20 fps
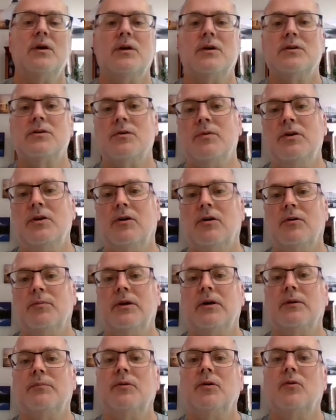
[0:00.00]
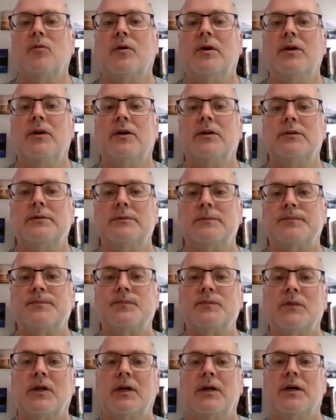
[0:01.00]
So when you open up your OneNote
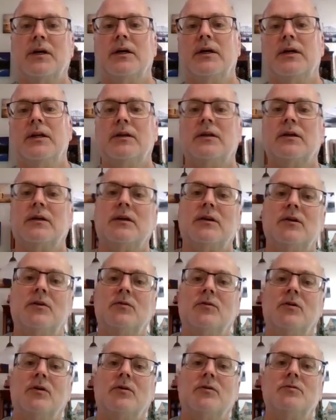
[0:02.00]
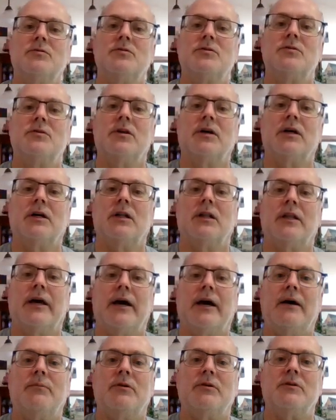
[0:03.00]
and you go to the
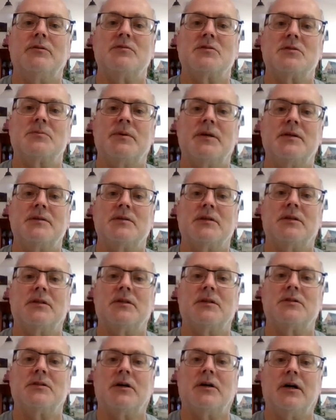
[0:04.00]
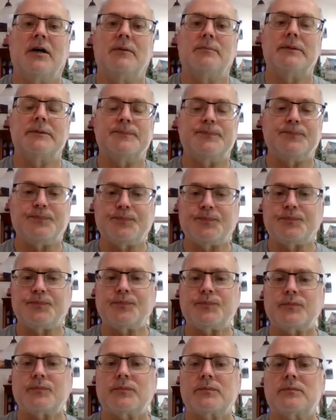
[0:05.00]
collaborative space at the top,
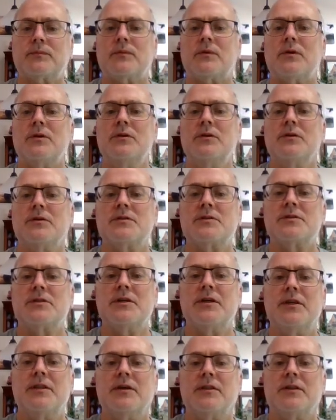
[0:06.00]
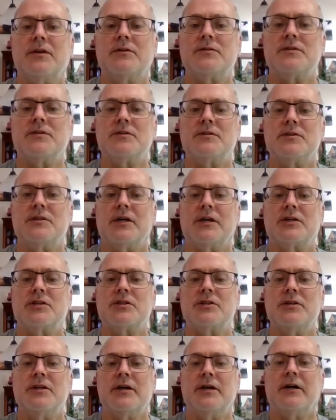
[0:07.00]
you'll see that there's a
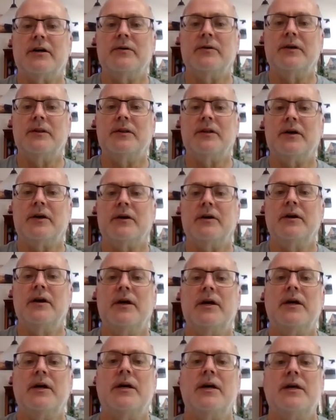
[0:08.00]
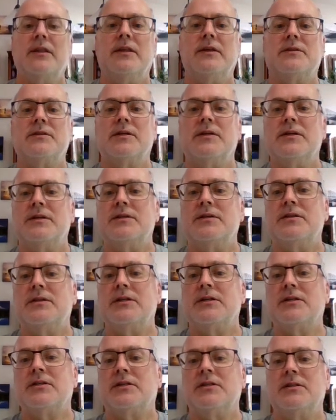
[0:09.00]
section now in there that says
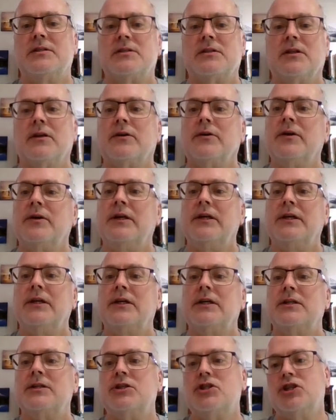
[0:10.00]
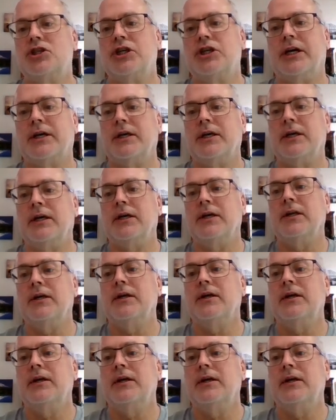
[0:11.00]
Distance Learning Check-in.